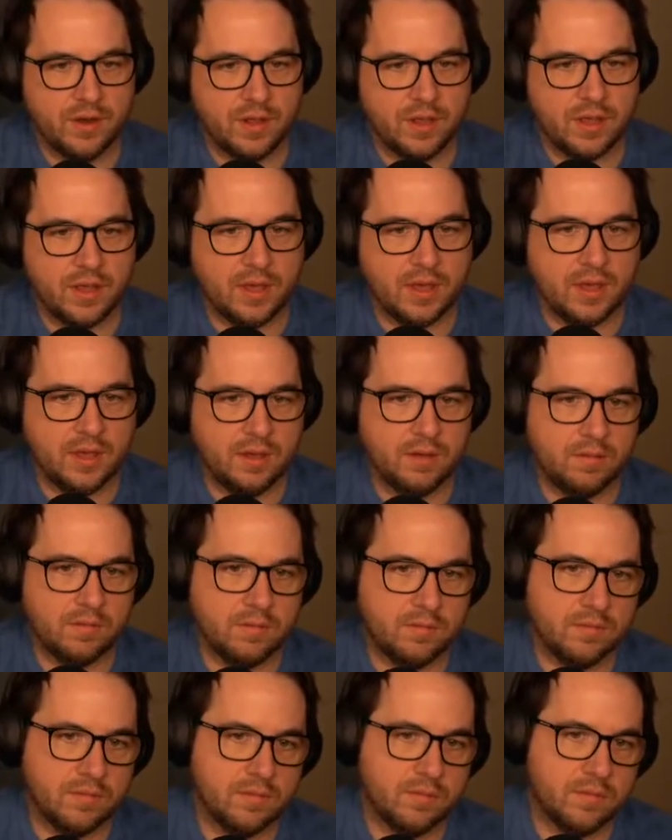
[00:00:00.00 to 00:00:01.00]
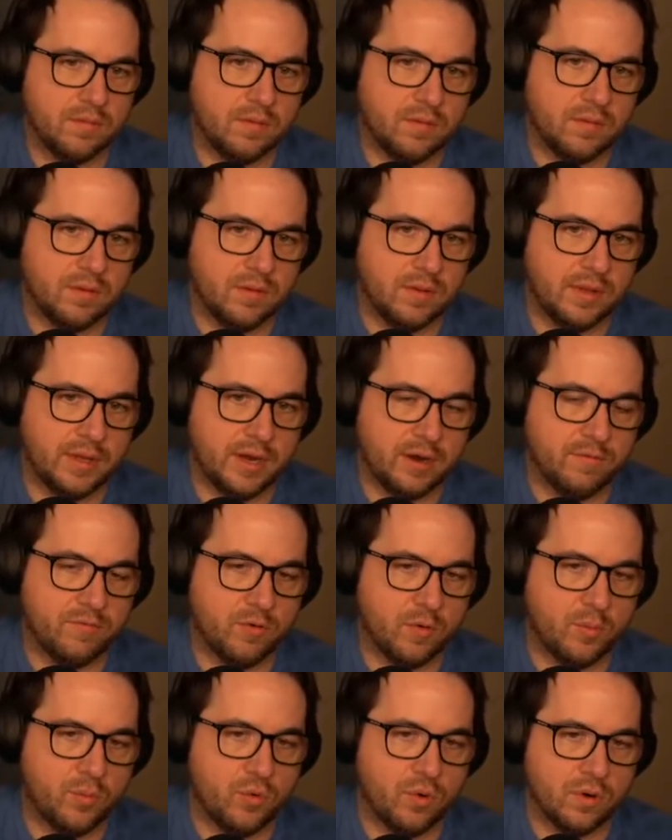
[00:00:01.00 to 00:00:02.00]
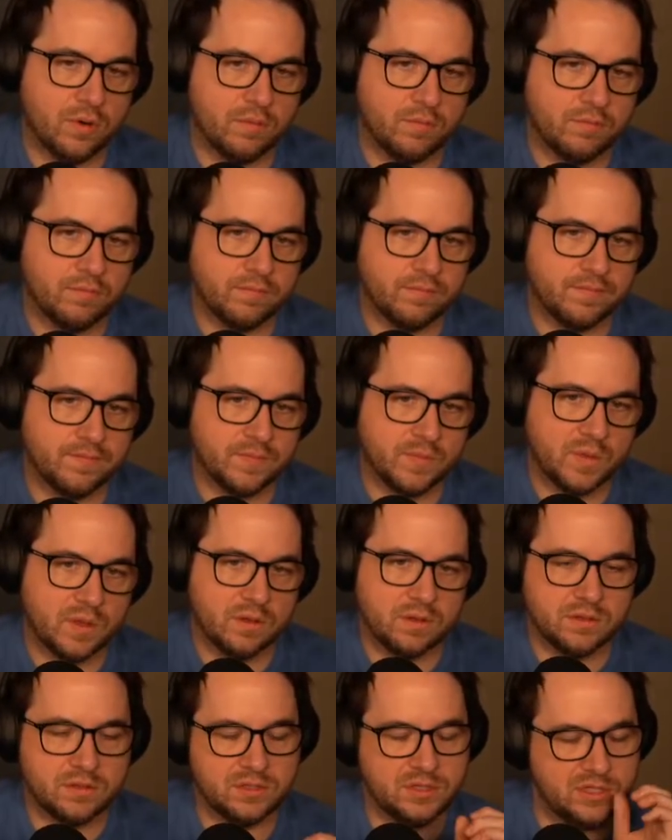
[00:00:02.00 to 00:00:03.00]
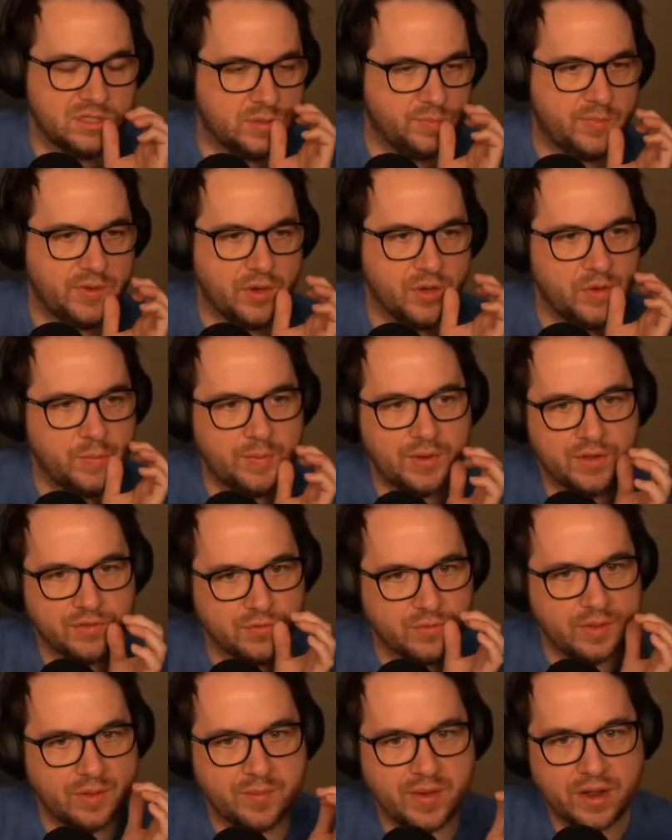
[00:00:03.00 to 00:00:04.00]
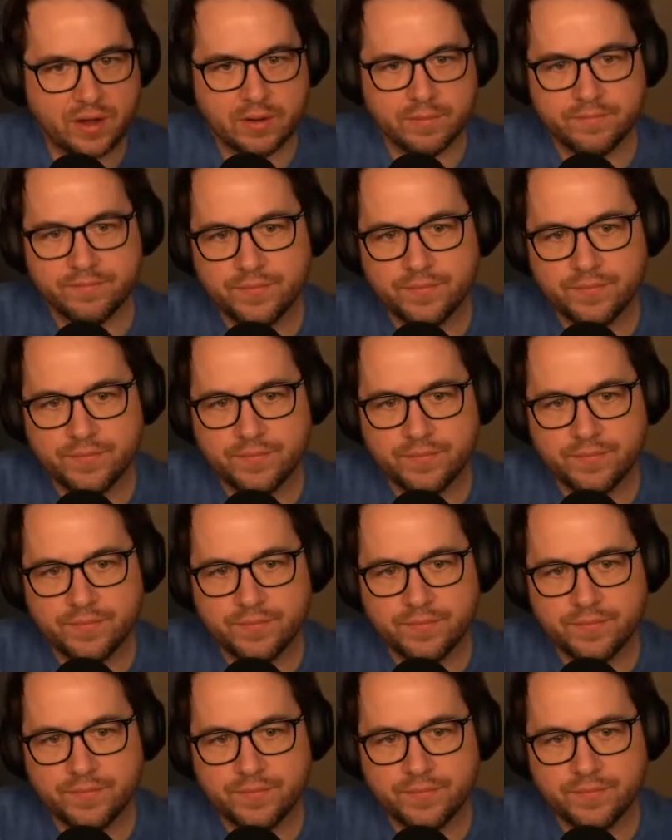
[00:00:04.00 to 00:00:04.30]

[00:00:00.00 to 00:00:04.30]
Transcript: a layer 4 port. Because TCP or UDP doesn't really matter.